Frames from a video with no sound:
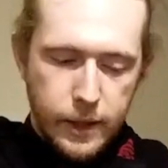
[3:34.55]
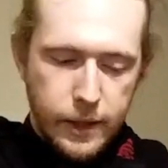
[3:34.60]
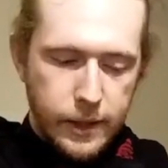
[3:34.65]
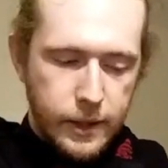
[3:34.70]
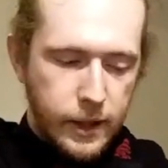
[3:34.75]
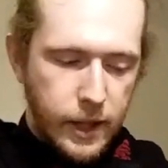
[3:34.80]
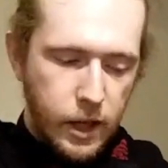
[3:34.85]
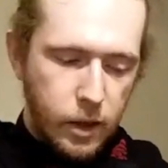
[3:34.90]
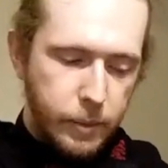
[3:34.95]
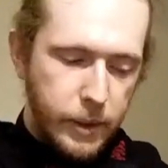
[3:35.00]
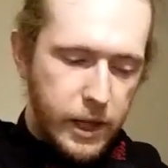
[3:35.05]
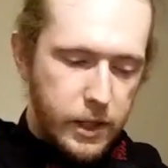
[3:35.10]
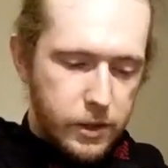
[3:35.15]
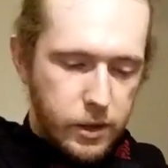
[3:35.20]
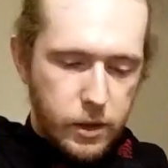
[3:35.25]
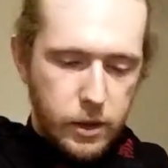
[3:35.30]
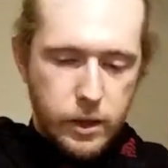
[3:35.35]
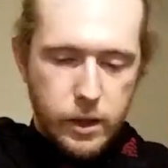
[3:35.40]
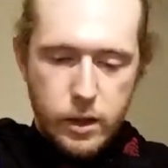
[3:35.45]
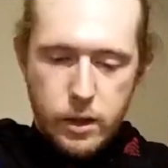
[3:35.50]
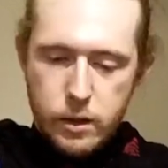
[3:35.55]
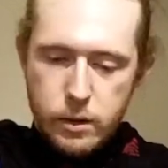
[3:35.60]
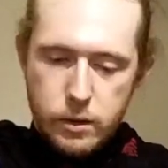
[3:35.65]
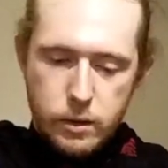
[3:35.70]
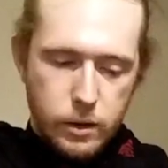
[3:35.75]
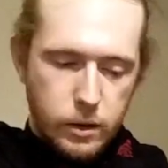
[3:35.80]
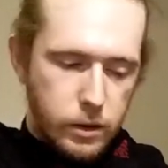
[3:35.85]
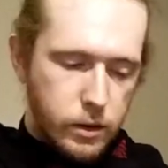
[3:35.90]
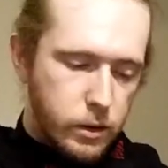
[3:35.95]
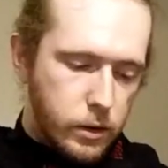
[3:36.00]
Yeah, basically
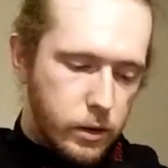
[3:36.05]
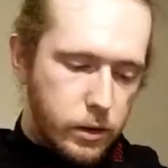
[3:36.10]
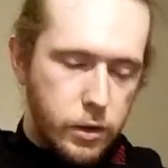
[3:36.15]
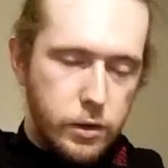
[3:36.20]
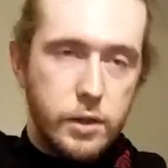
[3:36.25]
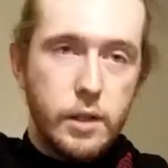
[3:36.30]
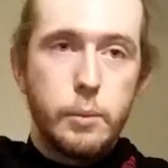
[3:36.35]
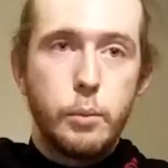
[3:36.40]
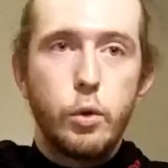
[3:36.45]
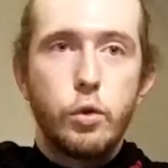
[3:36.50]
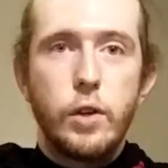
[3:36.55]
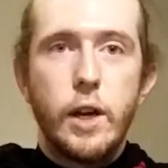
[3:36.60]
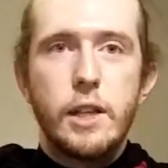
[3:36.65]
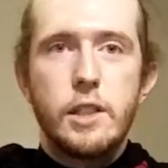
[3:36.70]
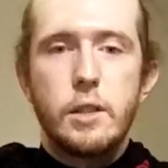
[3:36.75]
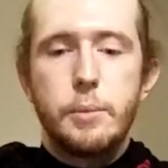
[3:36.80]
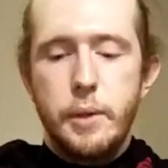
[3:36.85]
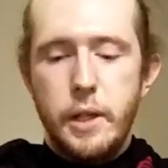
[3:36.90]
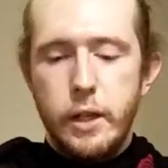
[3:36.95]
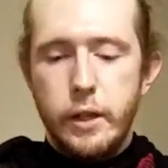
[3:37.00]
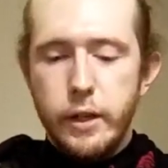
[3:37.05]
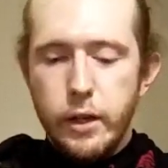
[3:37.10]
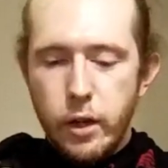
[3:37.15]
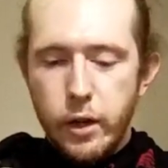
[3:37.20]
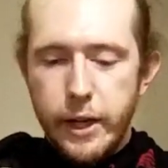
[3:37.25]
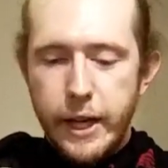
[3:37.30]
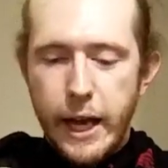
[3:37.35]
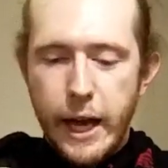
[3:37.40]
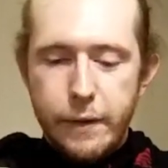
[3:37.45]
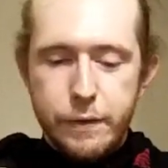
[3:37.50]
it's a simple recipe.
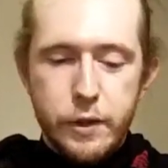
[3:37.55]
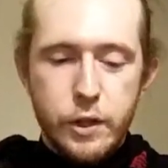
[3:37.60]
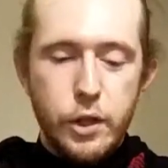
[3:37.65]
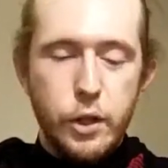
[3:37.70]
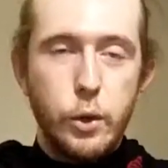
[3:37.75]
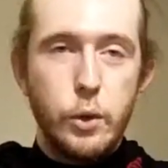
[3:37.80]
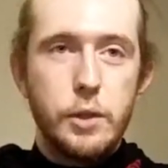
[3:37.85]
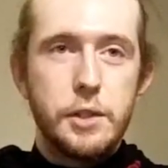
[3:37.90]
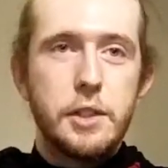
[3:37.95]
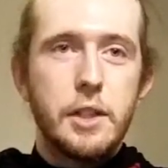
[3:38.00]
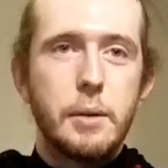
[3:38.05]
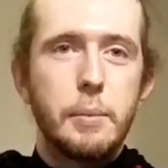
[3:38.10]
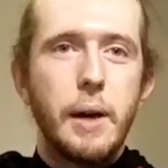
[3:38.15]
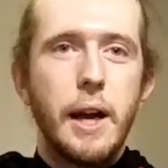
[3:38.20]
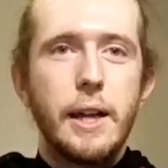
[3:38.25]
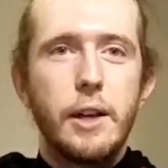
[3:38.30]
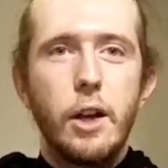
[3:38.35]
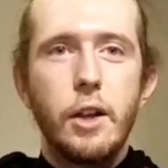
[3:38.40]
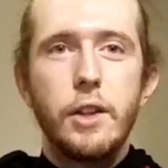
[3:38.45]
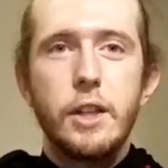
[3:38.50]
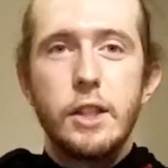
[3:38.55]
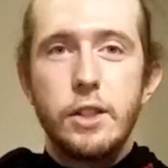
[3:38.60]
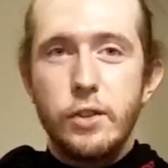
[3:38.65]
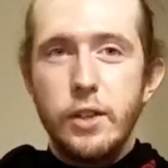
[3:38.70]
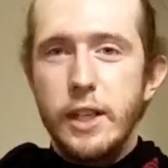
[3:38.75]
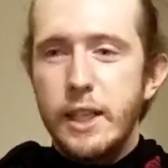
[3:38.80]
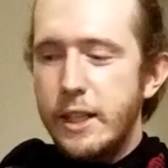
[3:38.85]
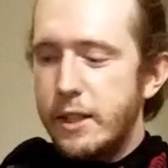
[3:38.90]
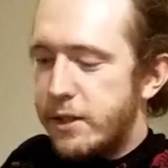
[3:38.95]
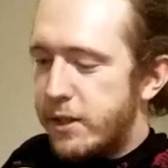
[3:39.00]
All you have to do is combine all the
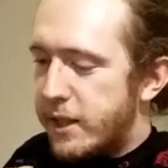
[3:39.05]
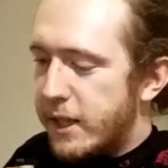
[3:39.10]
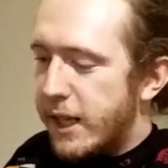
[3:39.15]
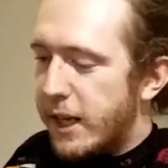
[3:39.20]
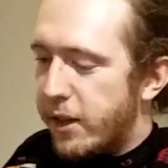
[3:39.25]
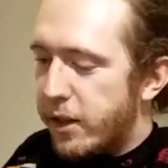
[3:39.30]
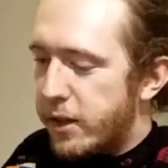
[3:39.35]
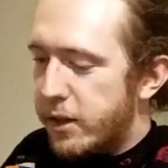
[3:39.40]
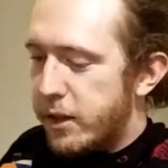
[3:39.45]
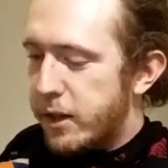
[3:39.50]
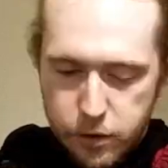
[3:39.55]
ingredients together.